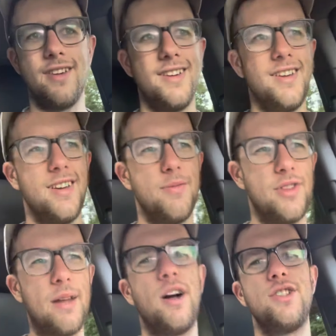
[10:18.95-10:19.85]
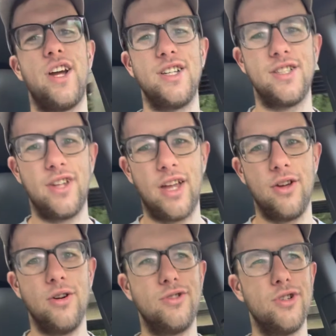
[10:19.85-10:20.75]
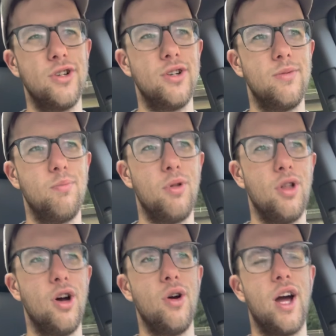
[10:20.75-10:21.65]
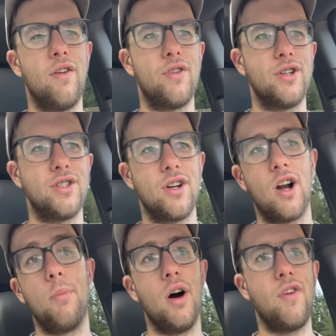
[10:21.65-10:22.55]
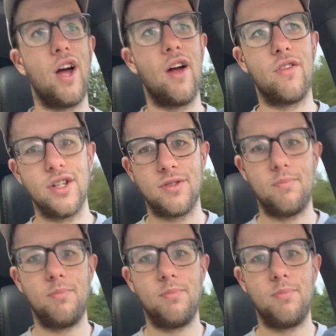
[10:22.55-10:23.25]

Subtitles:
I think I might changing that though to below average or above average,